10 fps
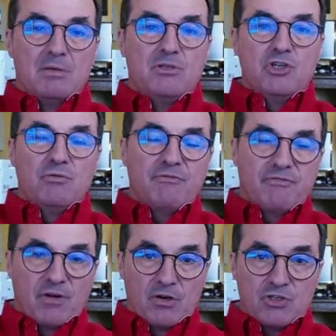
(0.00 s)
June
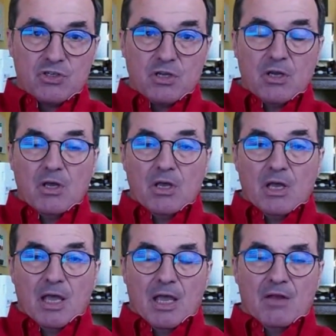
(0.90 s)
1st.
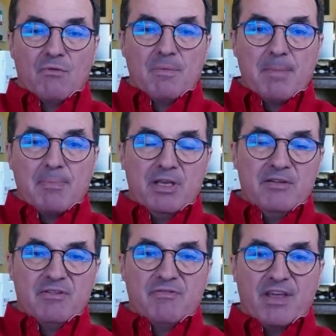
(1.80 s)
And remember,
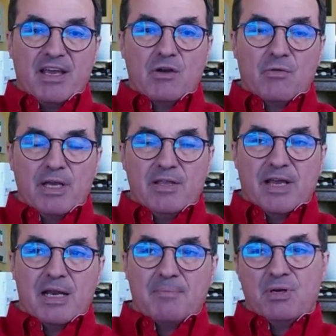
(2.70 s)
even if they agree, they
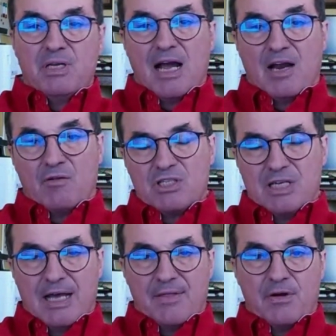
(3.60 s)
got to put Congress
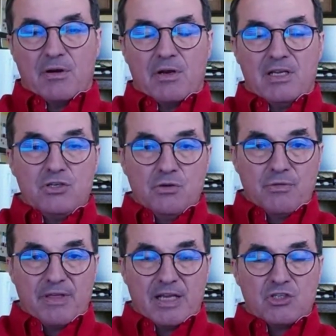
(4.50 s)
together and do
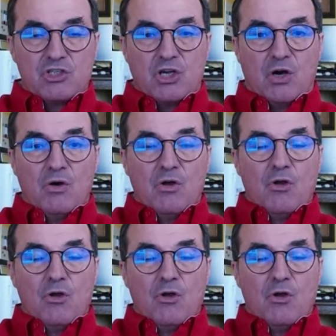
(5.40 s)
things. So